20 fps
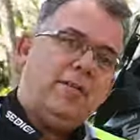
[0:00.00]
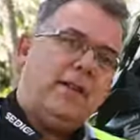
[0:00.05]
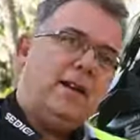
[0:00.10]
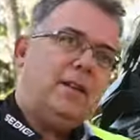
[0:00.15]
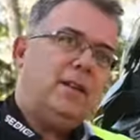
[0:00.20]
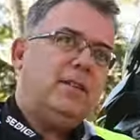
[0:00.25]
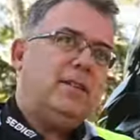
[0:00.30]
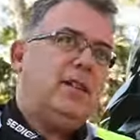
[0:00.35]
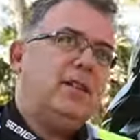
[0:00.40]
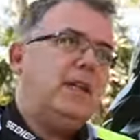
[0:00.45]

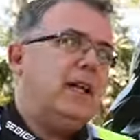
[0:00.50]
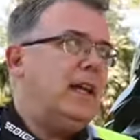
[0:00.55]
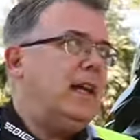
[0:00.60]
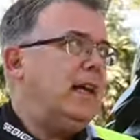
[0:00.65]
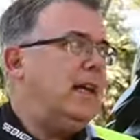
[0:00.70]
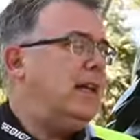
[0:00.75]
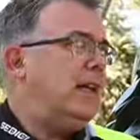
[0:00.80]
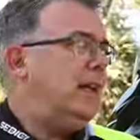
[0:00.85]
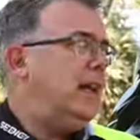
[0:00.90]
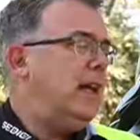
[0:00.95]
here
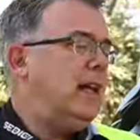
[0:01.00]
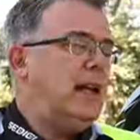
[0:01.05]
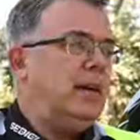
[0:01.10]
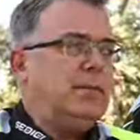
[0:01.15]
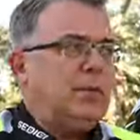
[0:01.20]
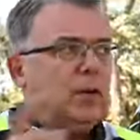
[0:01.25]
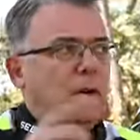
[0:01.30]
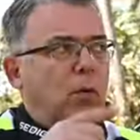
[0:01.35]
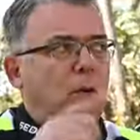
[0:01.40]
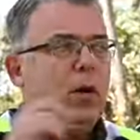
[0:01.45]
today and I'm
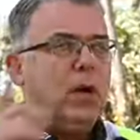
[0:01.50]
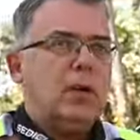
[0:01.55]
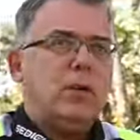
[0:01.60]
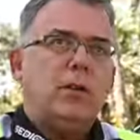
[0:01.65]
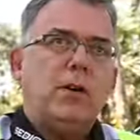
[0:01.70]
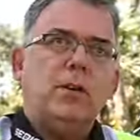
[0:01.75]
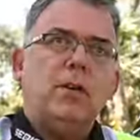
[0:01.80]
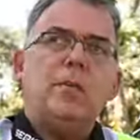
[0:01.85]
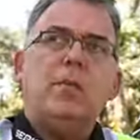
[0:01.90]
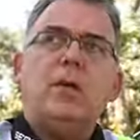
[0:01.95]
going to walk
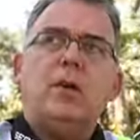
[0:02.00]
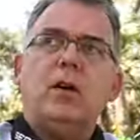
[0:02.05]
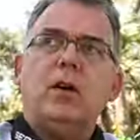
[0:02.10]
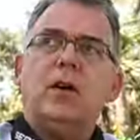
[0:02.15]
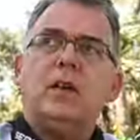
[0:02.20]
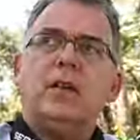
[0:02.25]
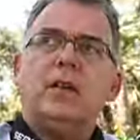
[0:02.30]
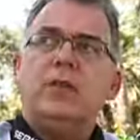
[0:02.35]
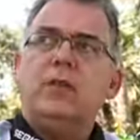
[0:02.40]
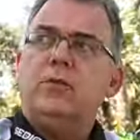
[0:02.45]
around the
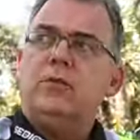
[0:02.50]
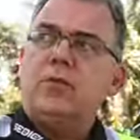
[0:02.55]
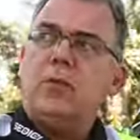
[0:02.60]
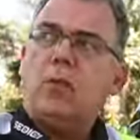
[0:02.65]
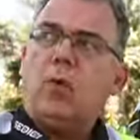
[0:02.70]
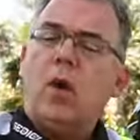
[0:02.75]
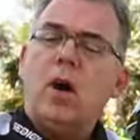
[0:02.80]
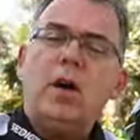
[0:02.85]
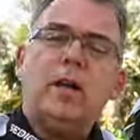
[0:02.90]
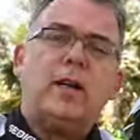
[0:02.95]
park and do some
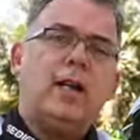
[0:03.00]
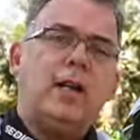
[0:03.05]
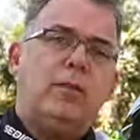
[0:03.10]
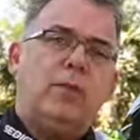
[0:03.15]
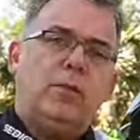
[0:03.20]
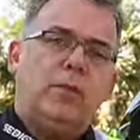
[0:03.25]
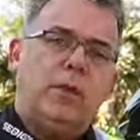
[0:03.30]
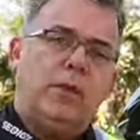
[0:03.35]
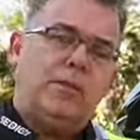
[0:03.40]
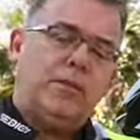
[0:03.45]
walking
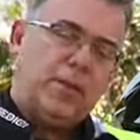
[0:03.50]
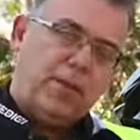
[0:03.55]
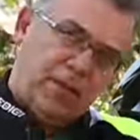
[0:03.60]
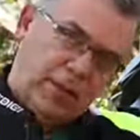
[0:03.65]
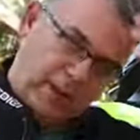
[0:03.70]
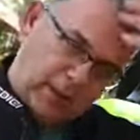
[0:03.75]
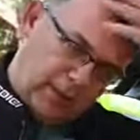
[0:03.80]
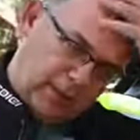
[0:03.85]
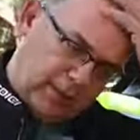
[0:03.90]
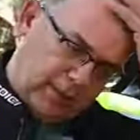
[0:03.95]
with different
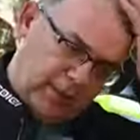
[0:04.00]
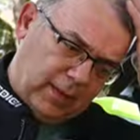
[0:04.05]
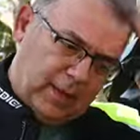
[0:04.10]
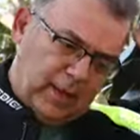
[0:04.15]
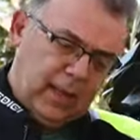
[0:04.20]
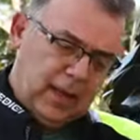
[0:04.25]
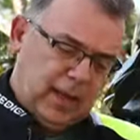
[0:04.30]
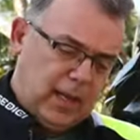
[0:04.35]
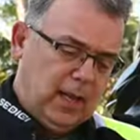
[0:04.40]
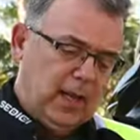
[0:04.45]
things,
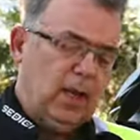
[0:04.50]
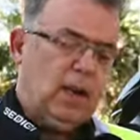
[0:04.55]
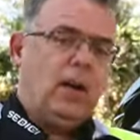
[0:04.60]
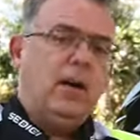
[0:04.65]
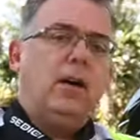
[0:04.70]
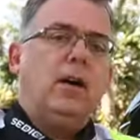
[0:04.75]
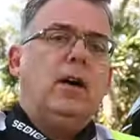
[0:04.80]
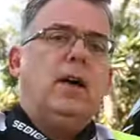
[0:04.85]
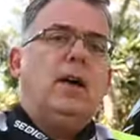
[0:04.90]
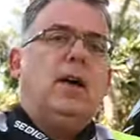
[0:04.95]

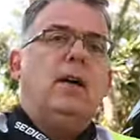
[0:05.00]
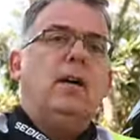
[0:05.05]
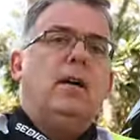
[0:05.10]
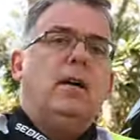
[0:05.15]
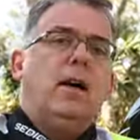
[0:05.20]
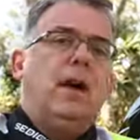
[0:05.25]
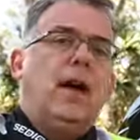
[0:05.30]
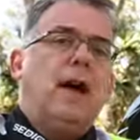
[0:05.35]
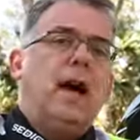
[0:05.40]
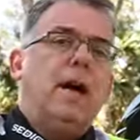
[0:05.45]

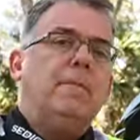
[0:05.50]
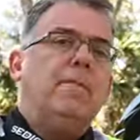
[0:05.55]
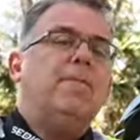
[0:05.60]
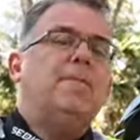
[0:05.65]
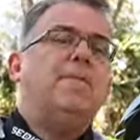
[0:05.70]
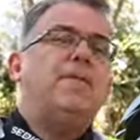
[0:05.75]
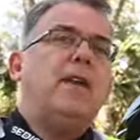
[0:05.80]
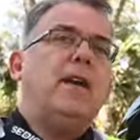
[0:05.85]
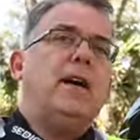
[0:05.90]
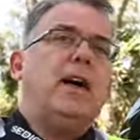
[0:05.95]
I'm,
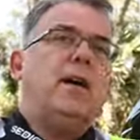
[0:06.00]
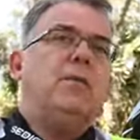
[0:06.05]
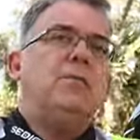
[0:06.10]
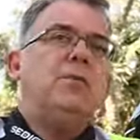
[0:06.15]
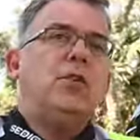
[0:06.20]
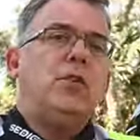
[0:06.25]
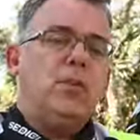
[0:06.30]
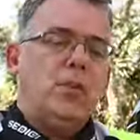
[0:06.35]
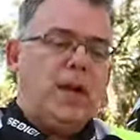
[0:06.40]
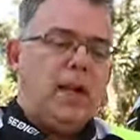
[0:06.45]
I'm
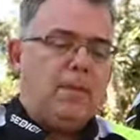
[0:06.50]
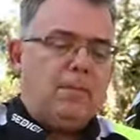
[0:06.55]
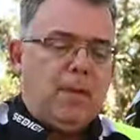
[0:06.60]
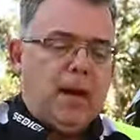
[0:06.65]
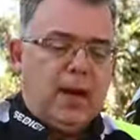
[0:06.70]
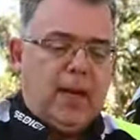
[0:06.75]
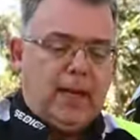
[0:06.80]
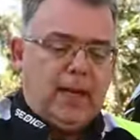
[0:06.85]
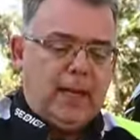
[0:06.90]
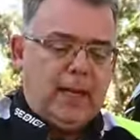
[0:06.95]
doing
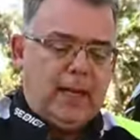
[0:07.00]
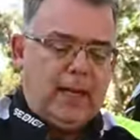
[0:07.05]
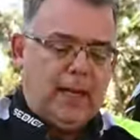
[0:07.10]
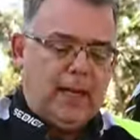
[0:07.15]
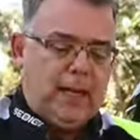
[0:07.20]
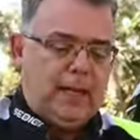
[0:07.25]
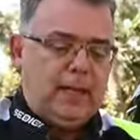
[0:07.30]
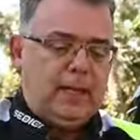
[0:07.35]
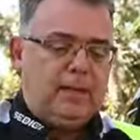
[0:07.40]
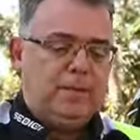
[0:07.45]
my
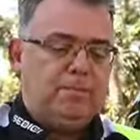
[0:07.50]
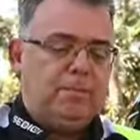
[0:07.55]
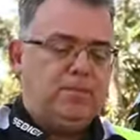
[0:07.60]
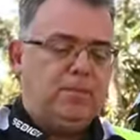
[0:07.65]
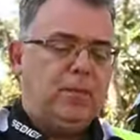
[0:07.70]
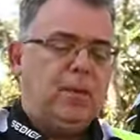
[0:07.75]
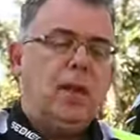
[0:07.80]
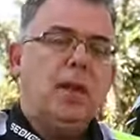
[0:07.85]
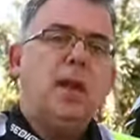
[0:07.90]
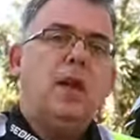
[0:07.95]

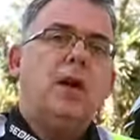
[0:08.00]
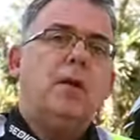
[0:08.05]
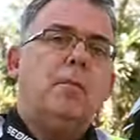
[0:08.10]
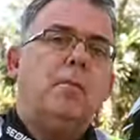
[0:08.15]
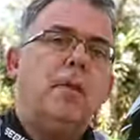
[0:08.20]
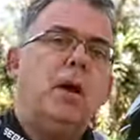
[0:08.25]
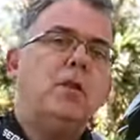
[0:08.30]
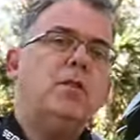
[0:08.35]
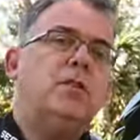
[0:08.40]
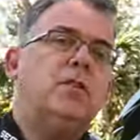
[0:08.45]

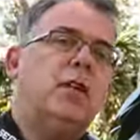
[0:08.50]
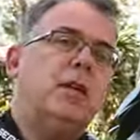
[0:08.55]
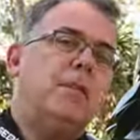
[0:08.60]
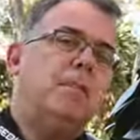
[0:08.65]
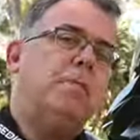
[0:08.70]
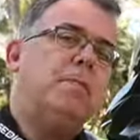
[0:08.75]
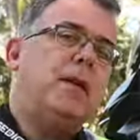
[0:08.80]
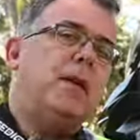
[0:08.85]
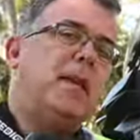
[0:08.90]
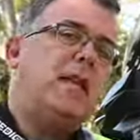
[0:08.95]
Moza
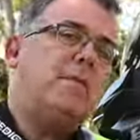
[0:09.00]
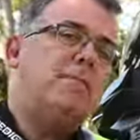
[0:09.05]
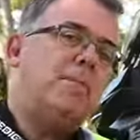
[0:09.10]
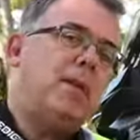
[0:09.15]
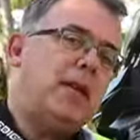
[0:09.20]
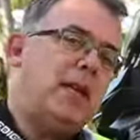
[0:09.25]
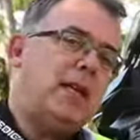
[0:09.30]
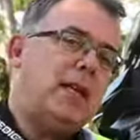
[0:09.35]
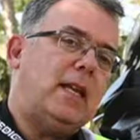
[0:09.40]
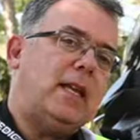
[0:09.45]
Mini
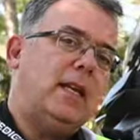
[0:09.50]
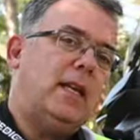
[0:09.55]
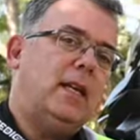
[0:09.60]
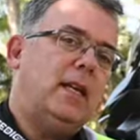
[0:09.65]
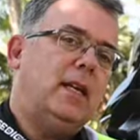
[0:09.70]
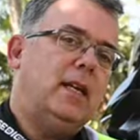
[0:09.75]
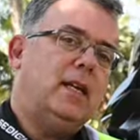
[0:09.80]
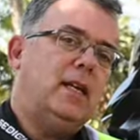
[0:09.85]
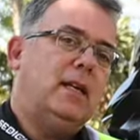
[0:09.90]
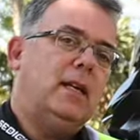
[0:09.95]

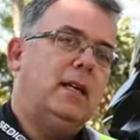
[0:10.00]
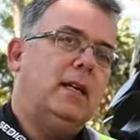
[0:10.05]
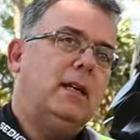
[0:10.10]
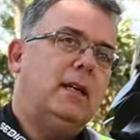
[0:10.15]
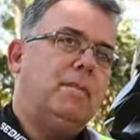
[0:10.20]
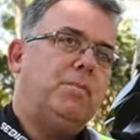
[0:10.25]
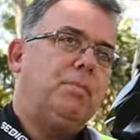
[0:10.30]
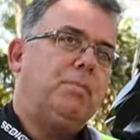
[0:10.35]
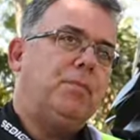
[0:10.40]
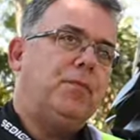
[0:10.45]
P
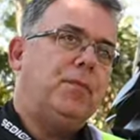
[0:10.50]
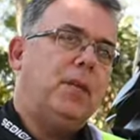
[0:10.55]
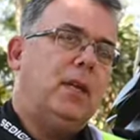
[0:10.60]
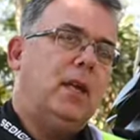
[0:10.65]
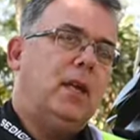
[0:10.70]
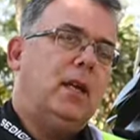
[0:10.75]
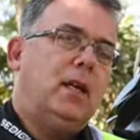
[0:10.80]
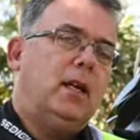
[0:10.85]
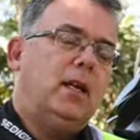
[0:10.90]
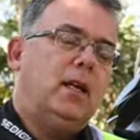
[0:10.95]

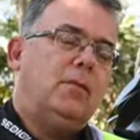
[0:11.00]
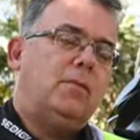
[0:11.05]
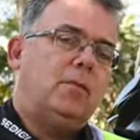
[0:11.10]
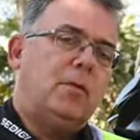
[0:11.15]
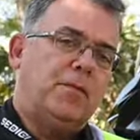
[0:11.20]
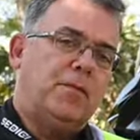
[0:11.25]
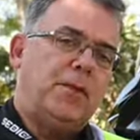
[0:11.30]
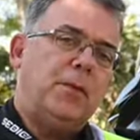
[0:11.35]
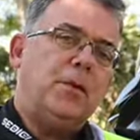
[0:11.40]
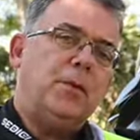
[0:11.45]

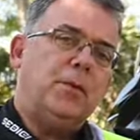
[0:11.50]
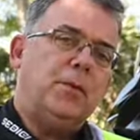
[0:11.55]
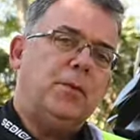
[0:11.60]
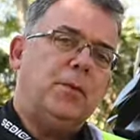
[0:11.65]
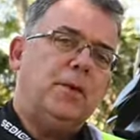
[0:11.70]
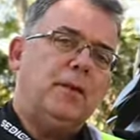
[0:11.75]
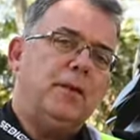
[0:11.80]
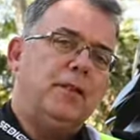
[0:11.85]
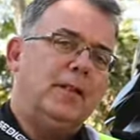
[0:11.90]
review